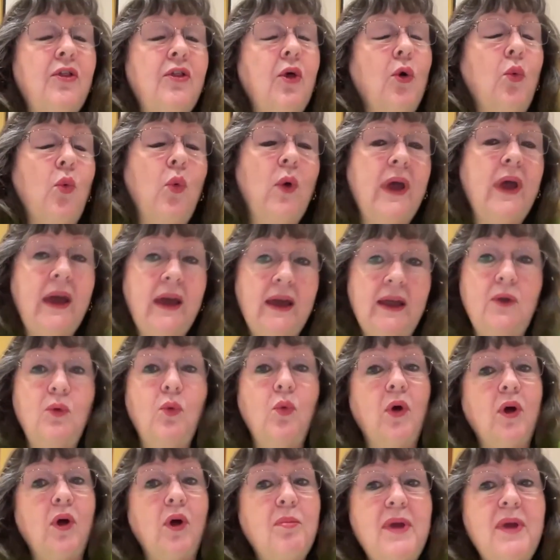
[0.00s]
the wicked
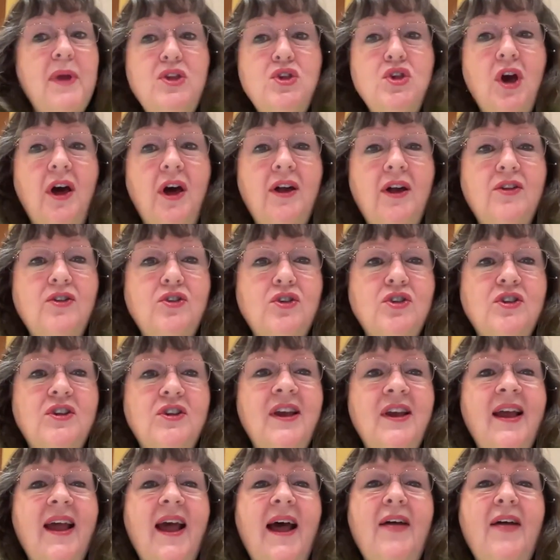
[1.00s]
will be judged,
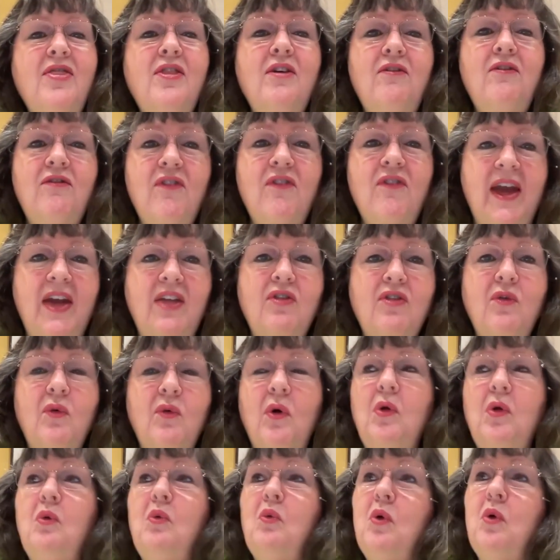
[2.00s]
and the
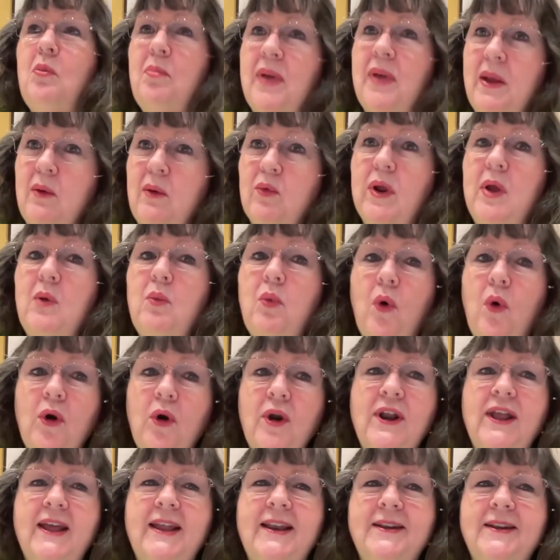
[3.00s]
faithful will be
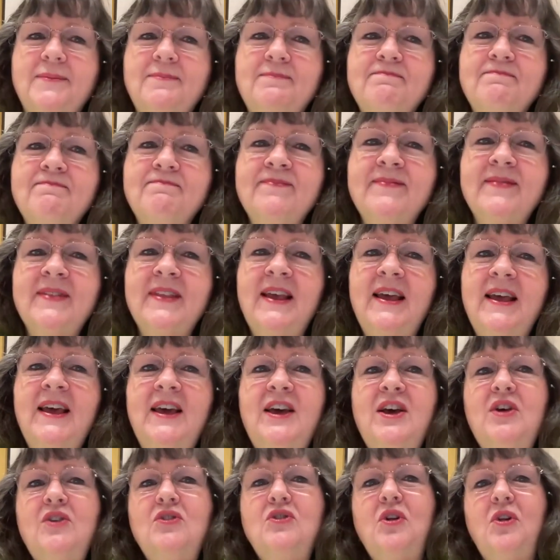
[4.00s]
rewarded.
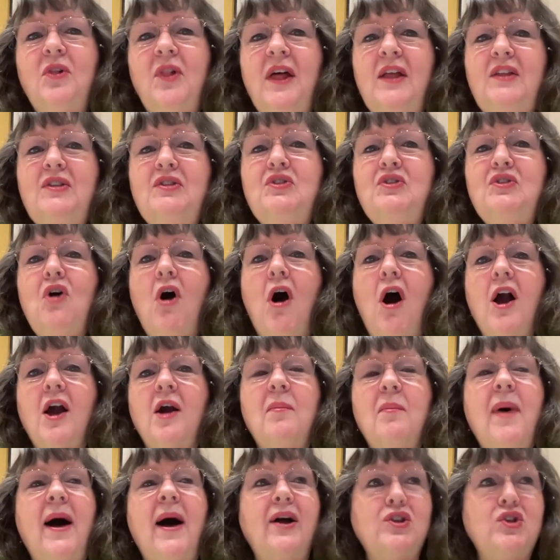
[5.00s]
So let's talk
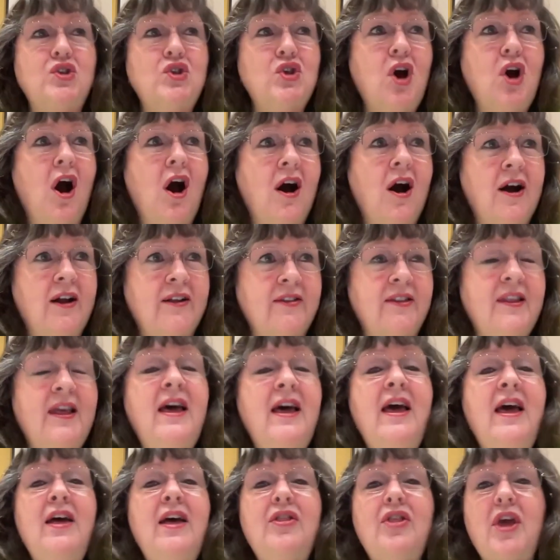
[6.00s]
about John,
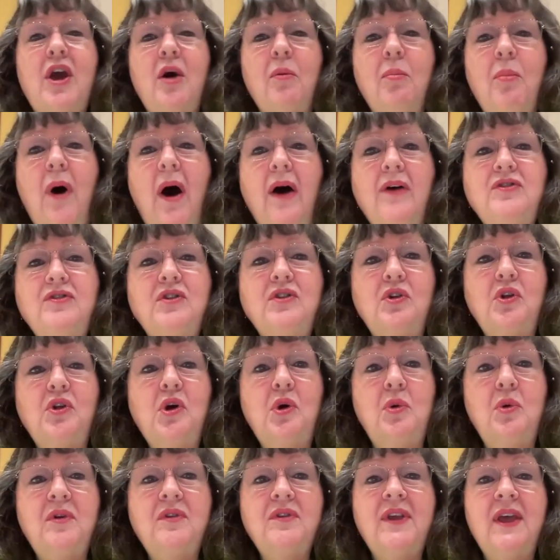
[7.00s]
the apostle
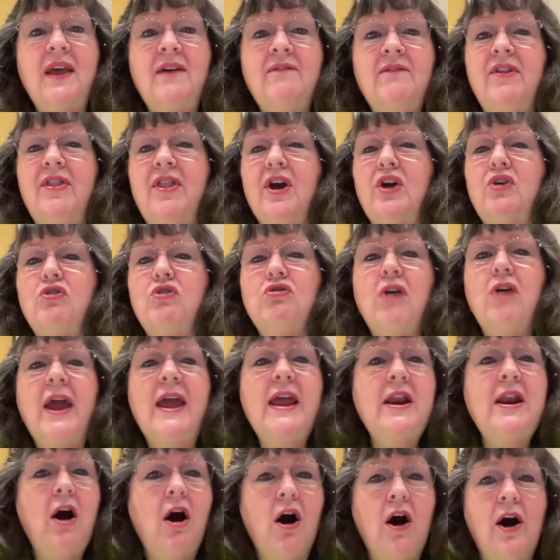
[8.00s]
who was given the
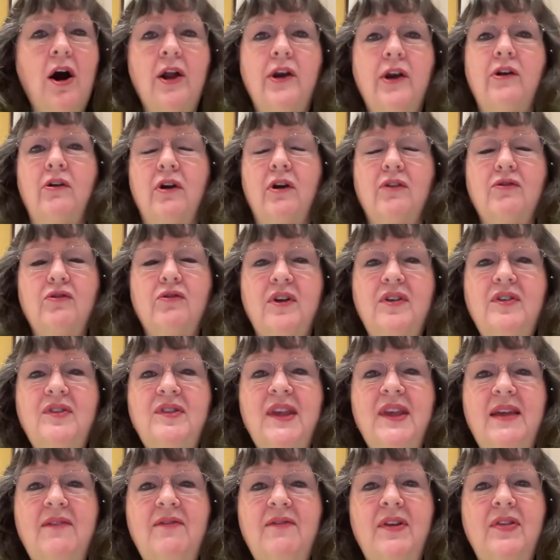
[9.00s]
great honor of
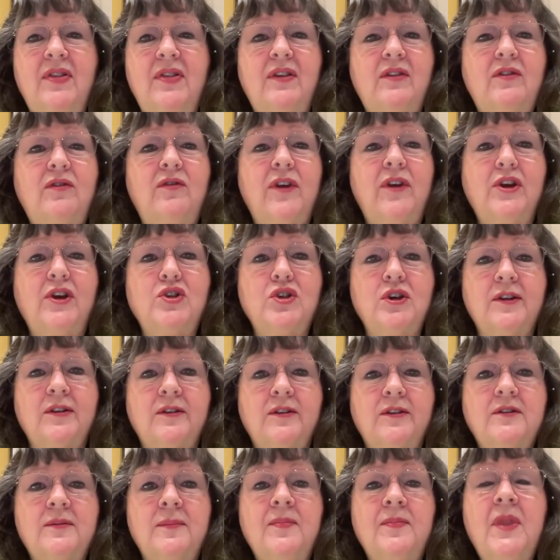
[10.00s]
receiving these
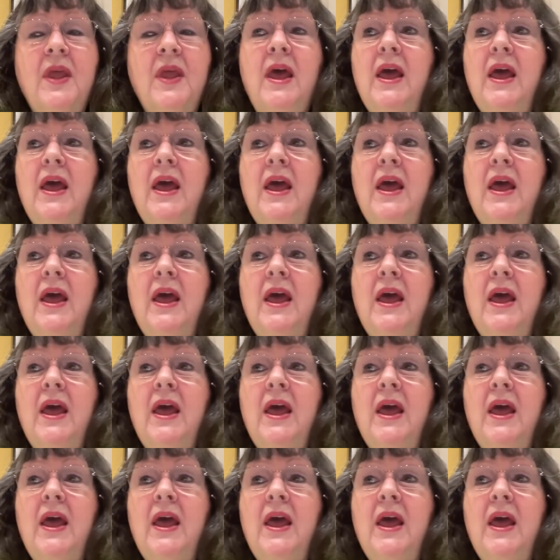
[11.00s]
visions.